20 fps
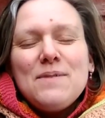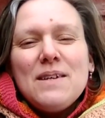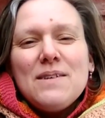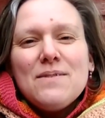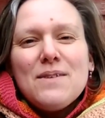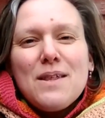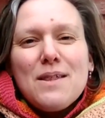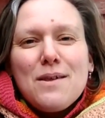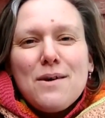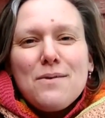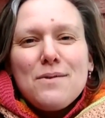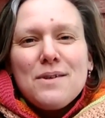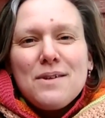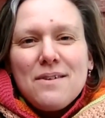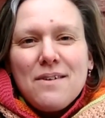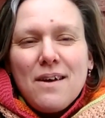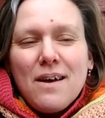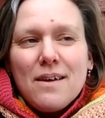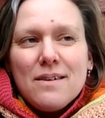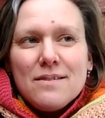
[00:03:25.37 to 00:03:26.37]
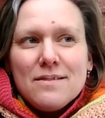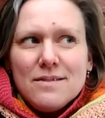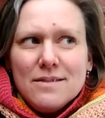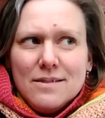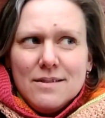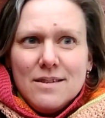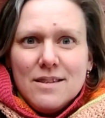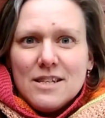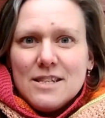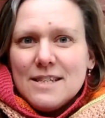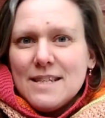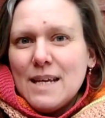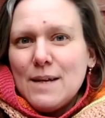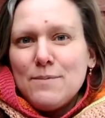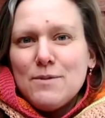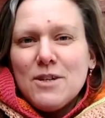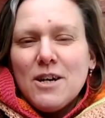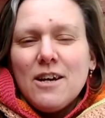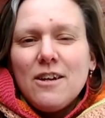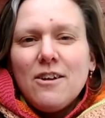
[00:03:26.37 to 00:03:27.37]
even though they're not the
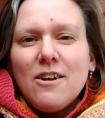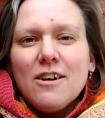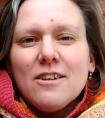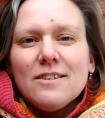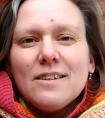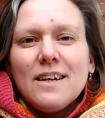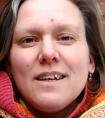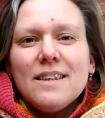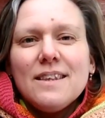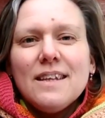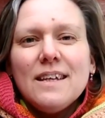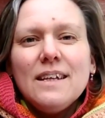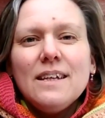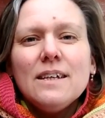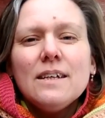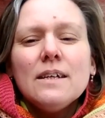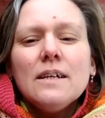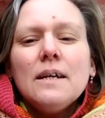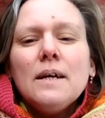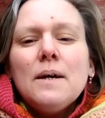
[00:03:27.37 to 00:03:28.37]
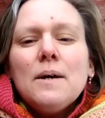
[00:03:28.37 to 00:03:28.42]
same dye lot, I think.